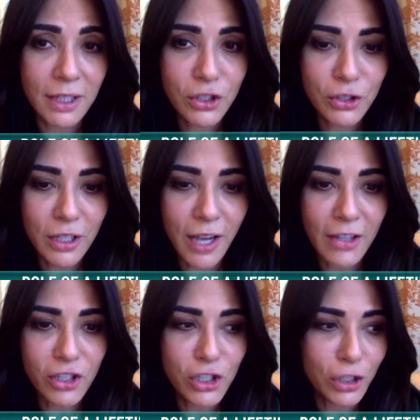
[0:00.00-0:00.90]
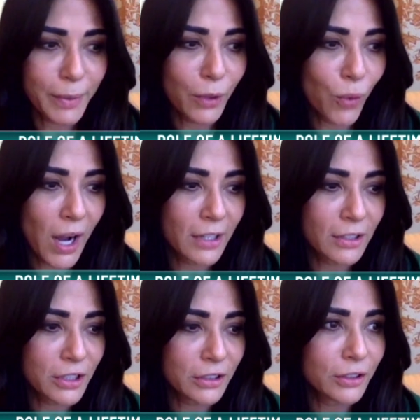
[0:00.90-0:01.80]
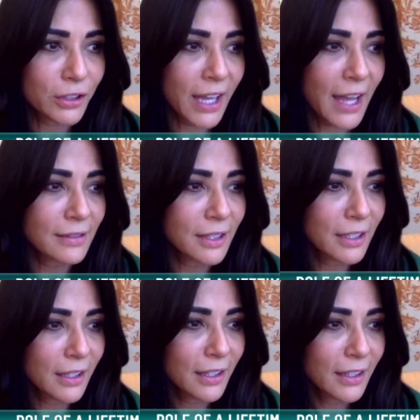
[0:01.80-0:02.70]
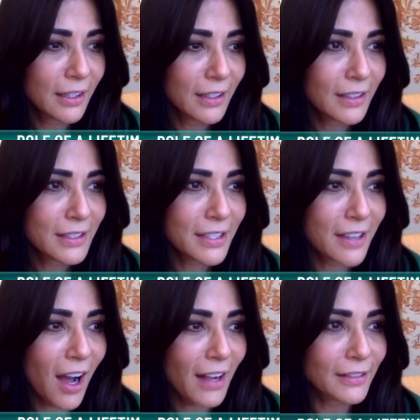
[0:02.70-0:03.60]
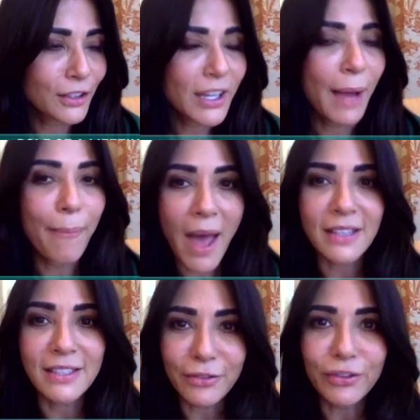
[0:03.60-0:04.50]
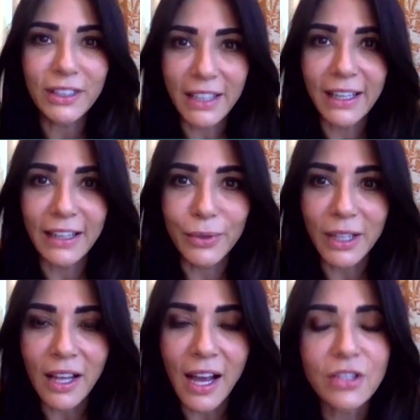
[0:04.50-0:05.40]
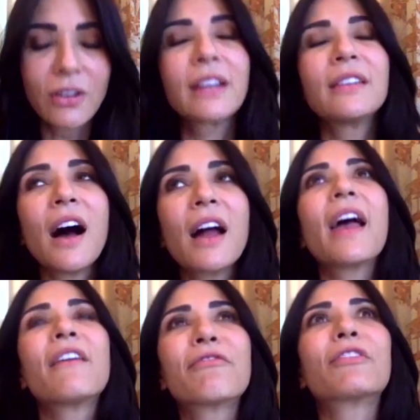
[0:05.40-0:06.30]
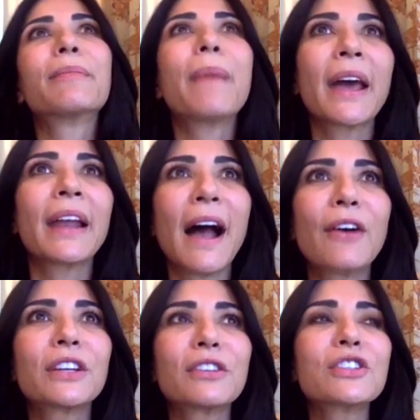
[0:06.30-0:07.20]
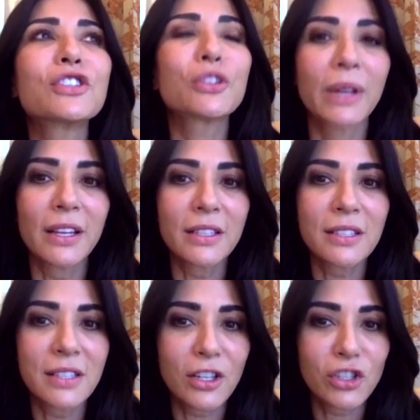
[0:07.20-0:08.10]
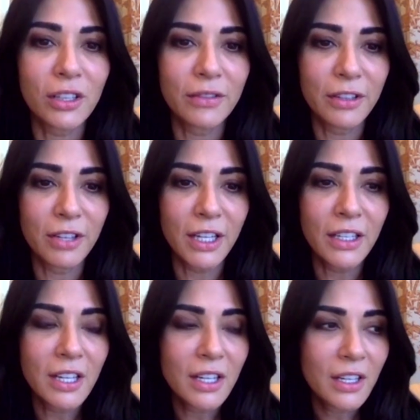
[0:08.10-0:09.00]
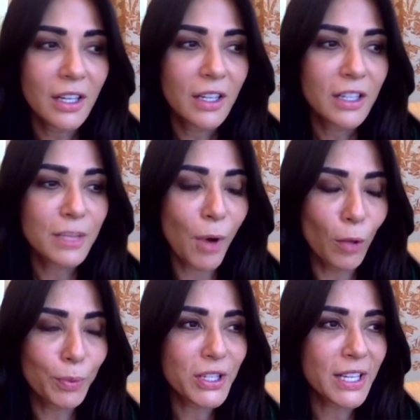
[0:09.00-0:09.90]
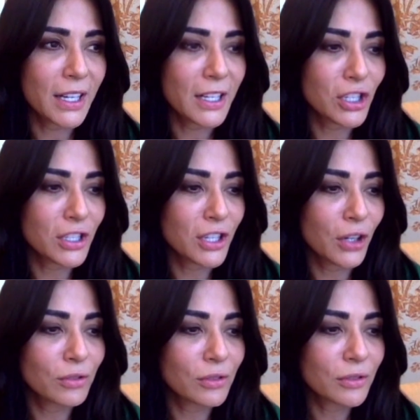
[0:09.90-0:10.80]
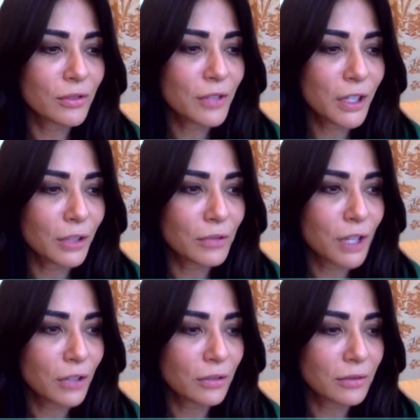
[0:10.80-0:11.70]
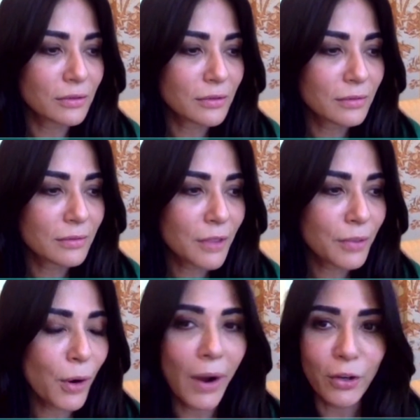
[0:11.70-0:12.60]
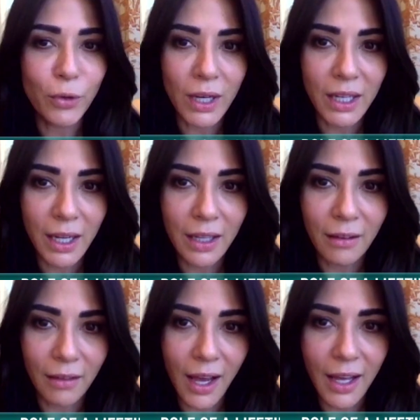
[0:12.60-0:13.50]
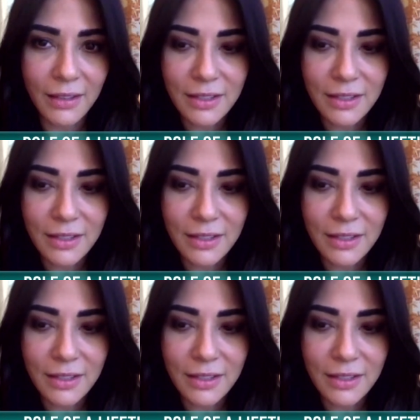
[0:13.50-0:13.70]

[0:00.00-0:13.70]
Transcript: It, it actually took me a while to look at, to not look at men differently and realize, okay, not every man out there is doing this. It's actually a very small percentage, and don't, you know, don't throw everyone in on that.